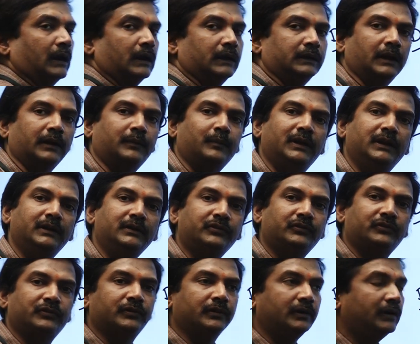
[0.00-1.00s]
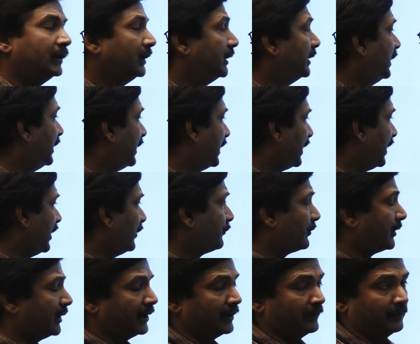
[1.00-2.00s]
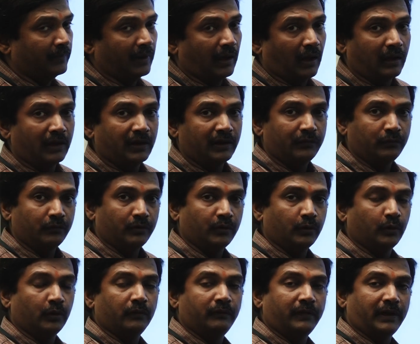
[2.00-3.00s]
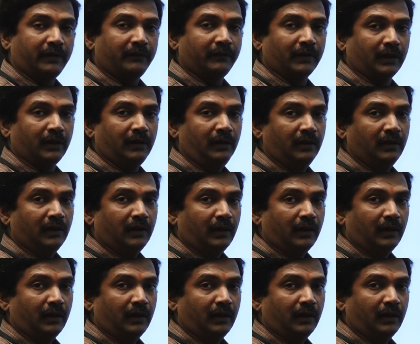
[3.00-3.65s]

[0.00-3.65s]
That means degree of freedom, already we know very well,